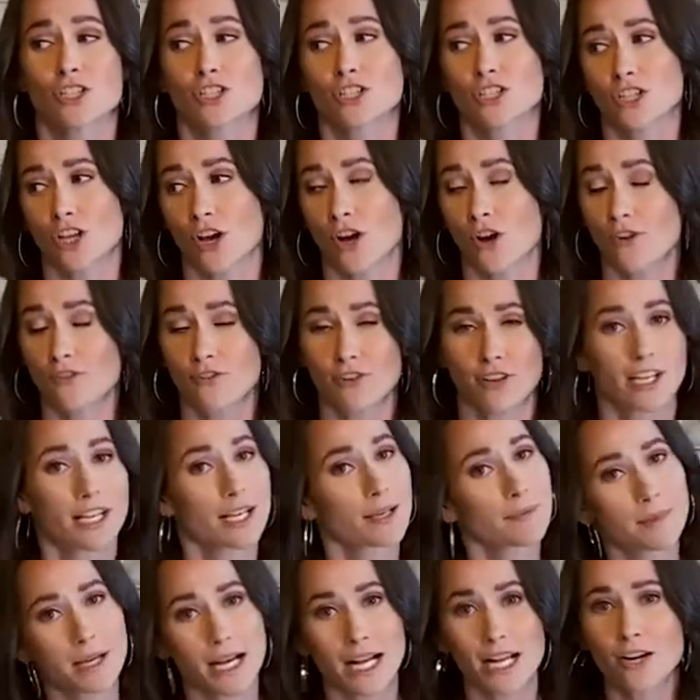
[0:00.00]
So I feel
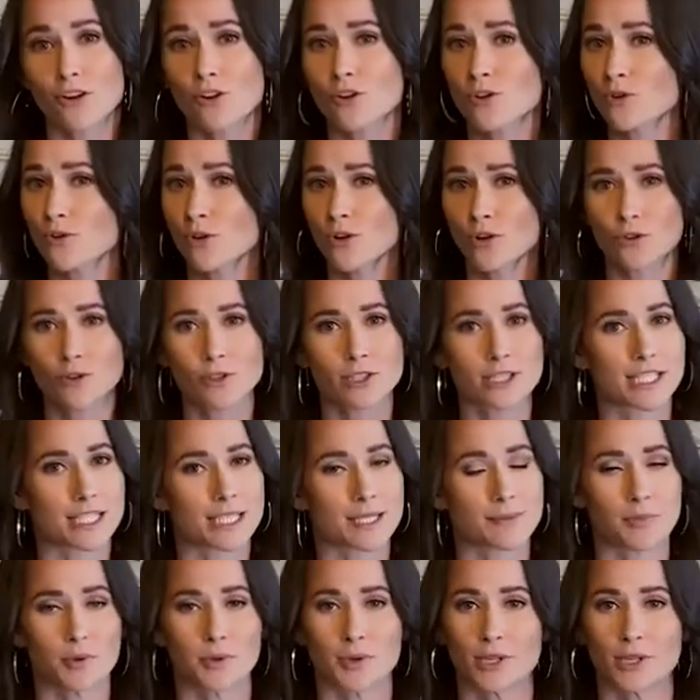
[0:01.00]
like I'm kind of on a roll at this